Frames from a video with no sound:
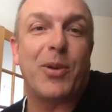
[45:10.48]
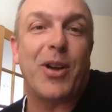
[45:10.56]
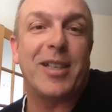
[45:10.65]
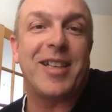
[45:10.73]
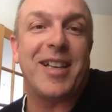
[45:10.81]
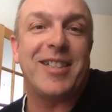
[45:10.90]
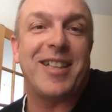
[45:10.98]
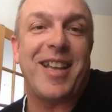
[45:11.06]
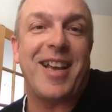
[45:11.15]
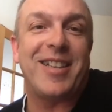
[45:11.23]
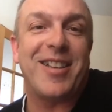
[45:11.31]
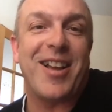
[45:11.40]
process at
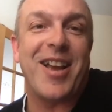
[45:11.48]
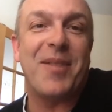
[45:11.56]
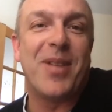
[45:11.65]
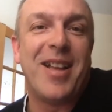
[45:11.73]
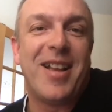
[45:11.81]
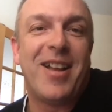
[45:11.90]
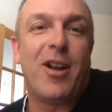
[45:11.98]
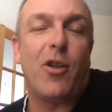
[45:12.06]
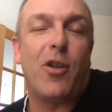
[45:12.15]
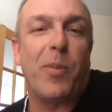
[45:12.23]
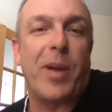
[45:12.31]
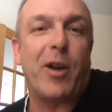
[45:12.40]
that time,
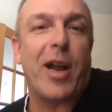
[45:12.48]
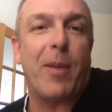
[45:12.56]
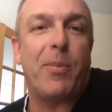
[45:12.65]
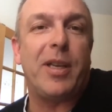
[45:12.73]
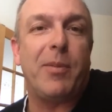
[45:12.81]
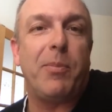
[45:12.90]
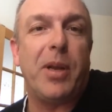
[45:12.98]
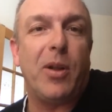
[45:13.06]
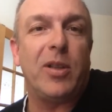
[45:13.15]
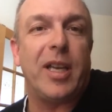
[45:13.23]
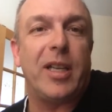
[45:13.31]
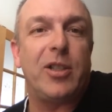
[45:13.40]
although my grandpa did
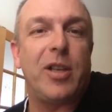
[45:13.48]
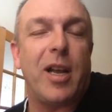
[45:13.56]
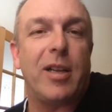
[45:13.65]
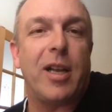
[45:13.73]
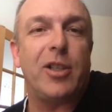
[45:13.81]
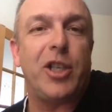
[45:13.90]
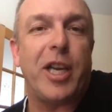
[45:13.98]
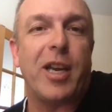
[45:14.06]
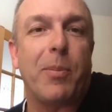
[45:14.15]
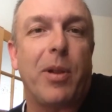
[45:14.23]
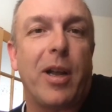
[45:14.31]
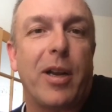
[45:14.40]
build a, a, a chicken
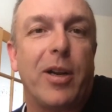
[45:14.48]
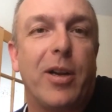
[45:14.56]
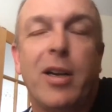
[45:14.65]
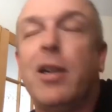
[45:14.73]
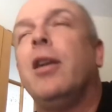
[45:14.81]
plucker.